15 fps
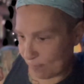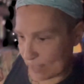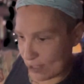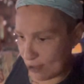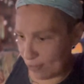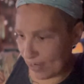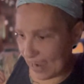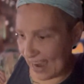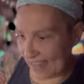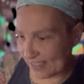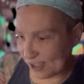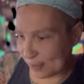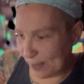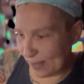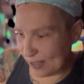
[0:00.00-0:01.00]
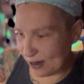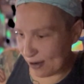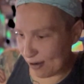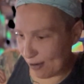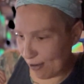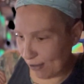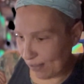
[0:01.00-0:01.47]
You can't spend
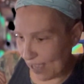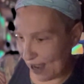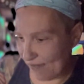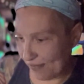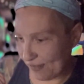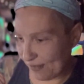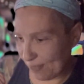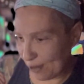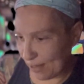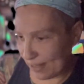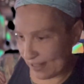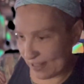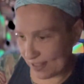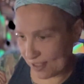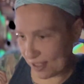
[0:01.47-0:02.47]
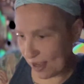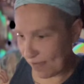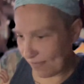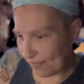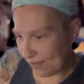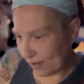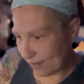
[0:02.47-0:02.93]
your whole life avoiding
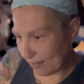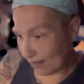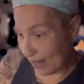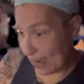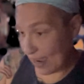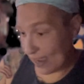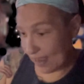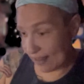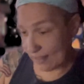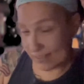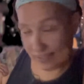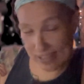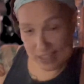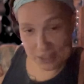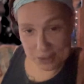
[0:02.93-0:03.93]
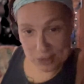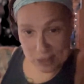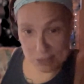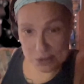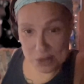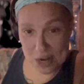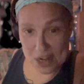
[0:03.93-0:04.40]
discomfort. Yeah, that's what
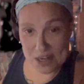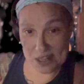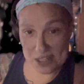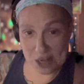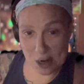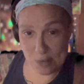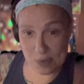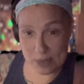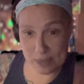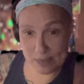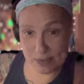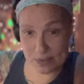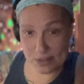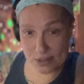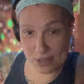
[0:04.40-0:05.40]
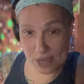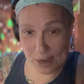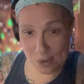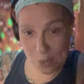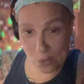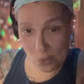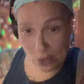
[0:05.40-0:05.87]
I'm trying to tell people. You
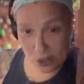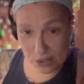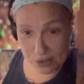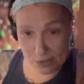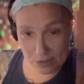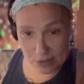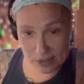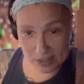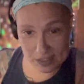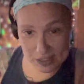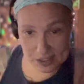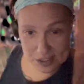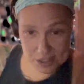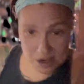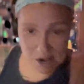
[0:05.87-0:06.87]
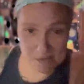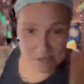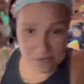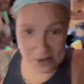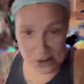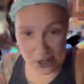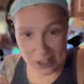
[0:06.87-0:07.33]
got to work through the
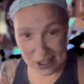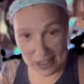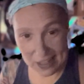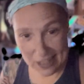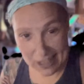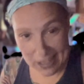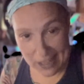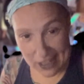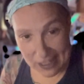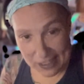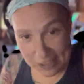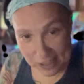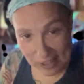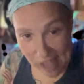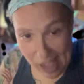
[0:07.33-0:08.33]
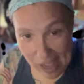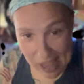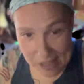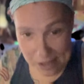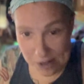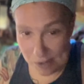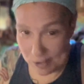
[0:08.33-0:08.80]
discomfort. It's a
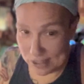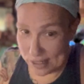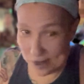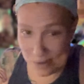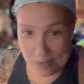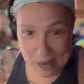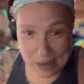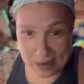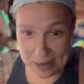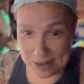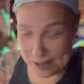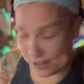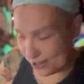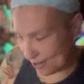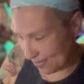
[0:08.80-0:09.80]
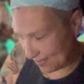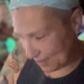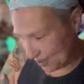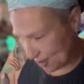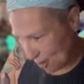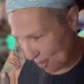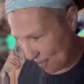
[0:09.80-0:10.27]
lot. It'll serve
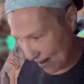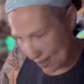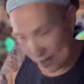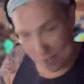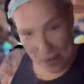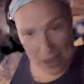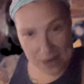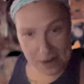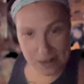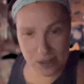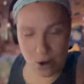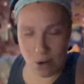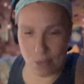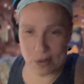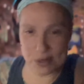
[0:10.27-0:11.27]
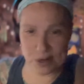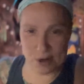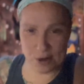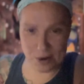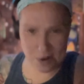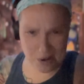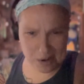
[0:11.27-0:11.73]
you so much better. When
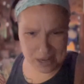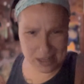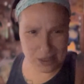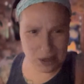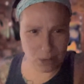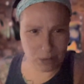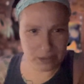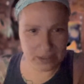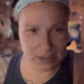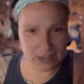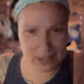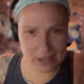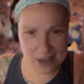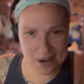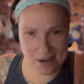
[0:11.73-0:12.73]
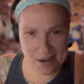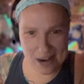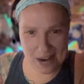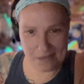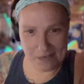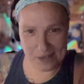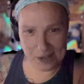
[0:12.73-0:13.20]
you're hurting, don't sit there
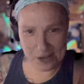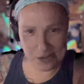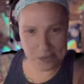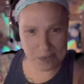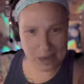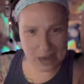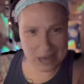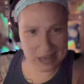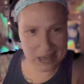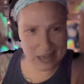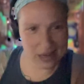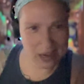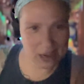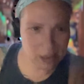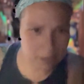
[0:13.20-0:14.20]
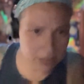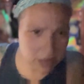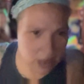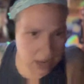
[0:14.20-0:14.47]
and feel the pain. Get up